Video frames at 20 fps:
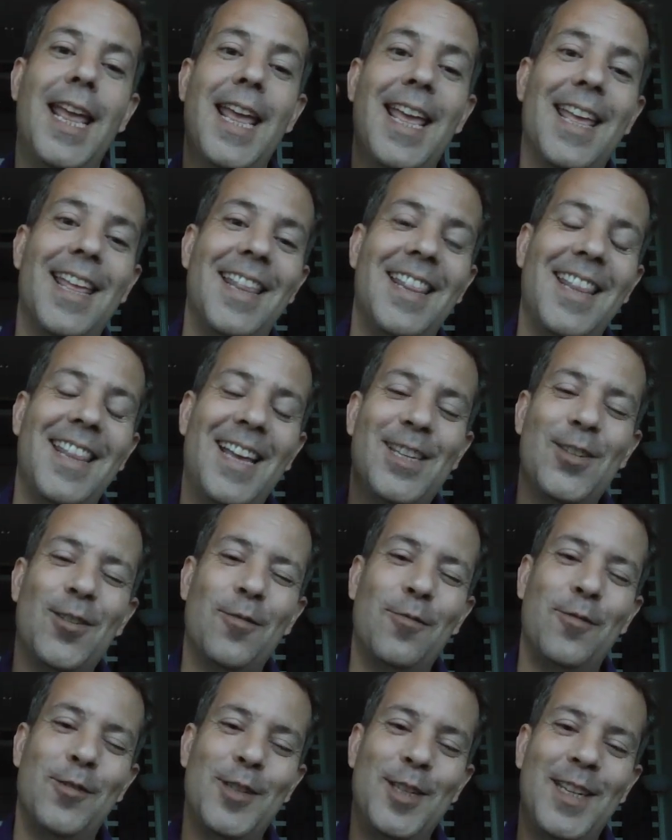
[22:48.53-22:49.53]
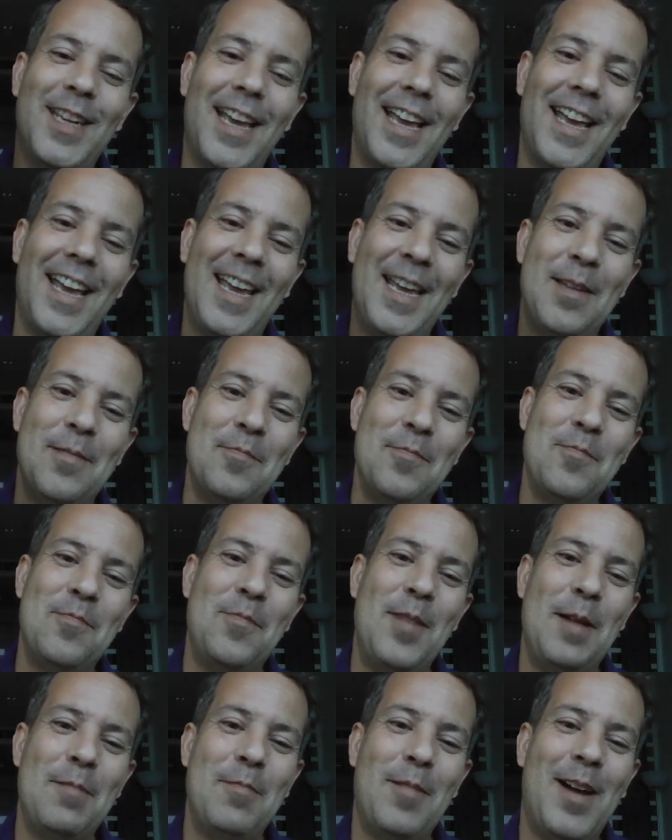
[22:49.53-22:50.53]
That's all for today. Bye
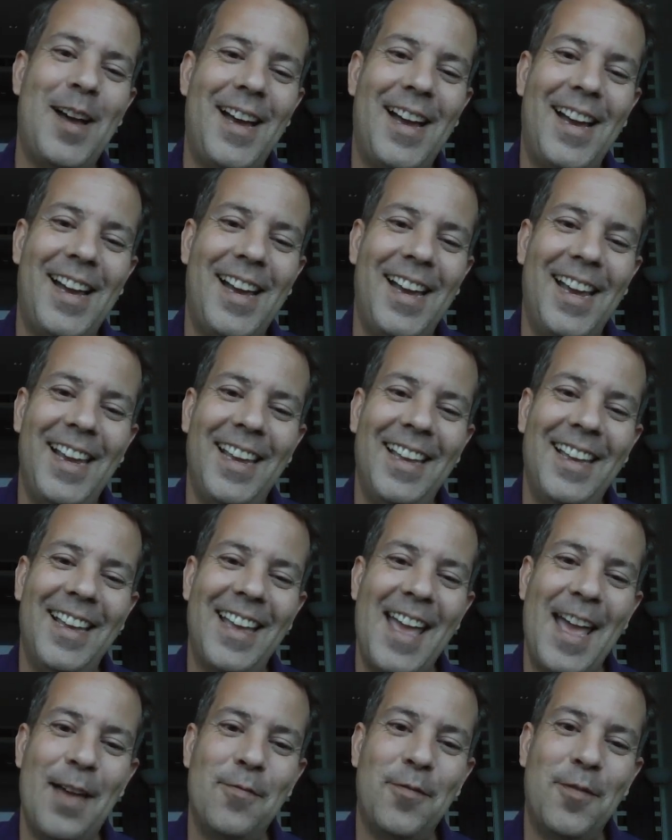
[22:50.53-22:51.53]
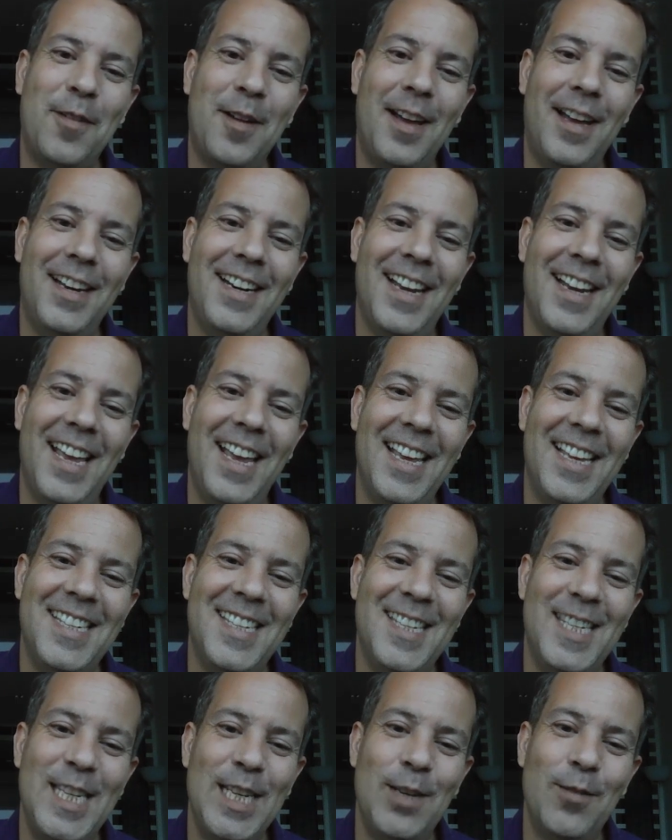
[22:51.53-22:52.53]
bye. Have fun and see
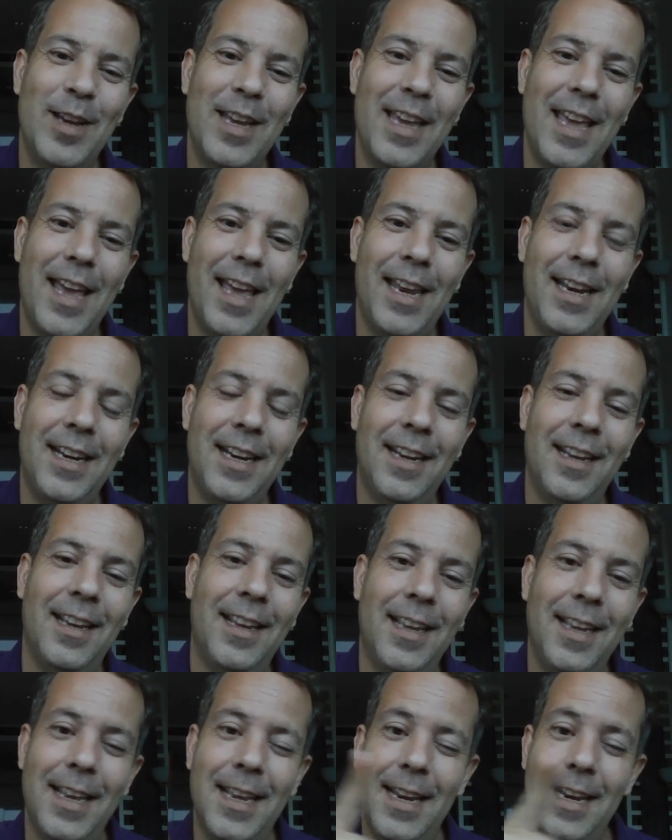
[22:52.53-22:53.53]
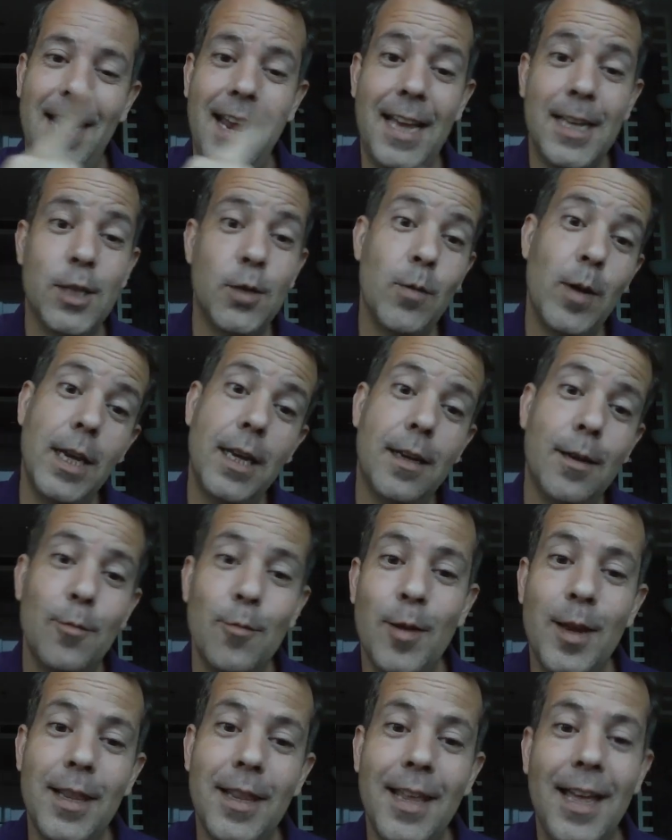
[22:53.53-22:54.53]
you again next week with
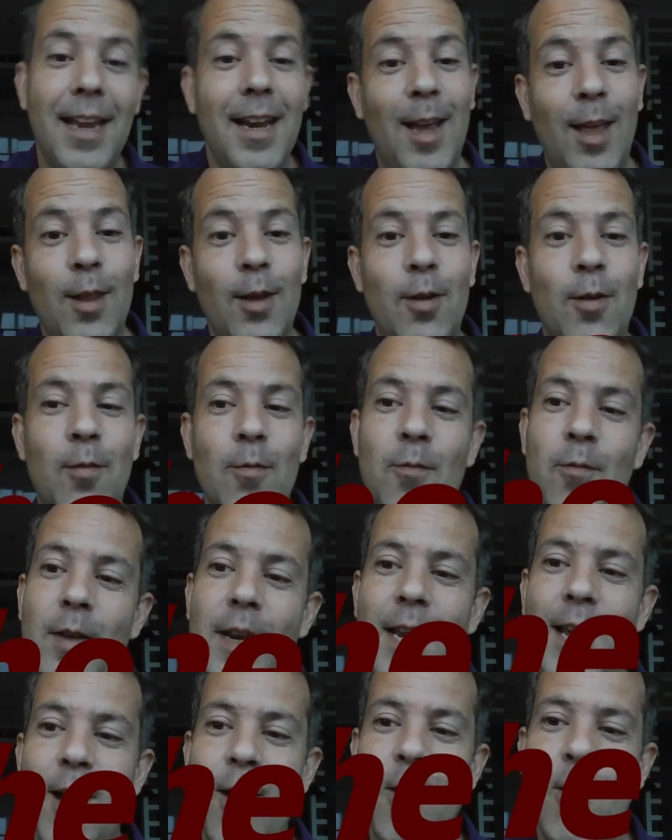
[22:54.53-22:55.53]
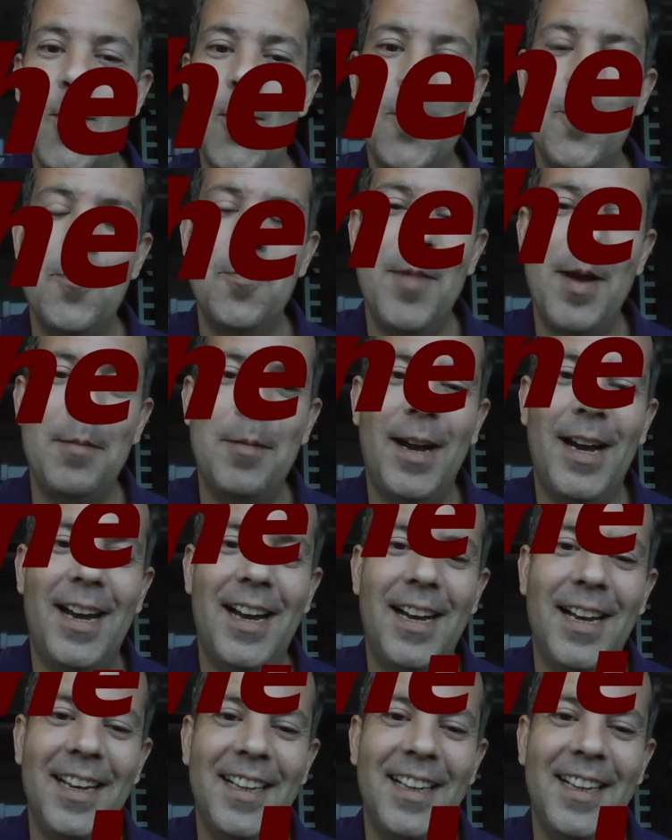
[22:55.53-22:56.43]
another video. Bye bye.